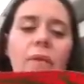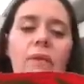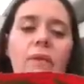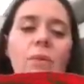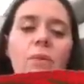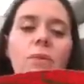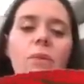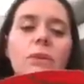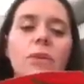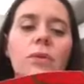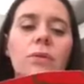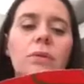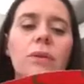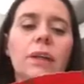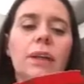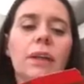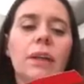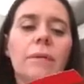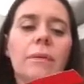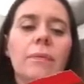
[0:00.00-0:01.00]
So we'll do
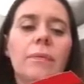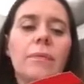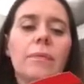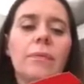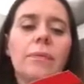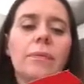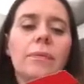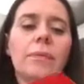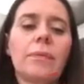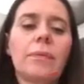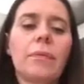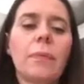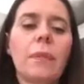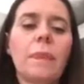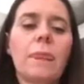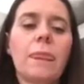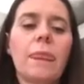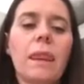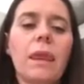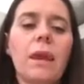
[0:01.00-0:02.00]
that.
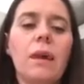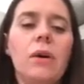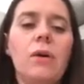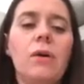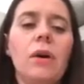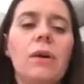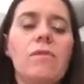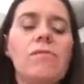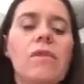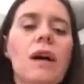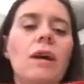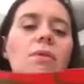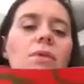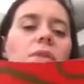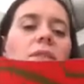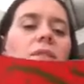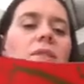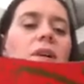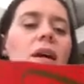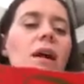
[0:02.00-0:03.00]
And cut him round
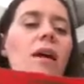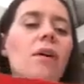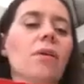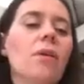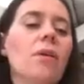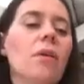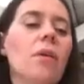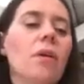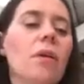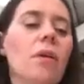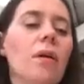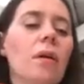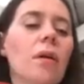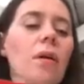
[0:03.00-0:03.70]
his tail.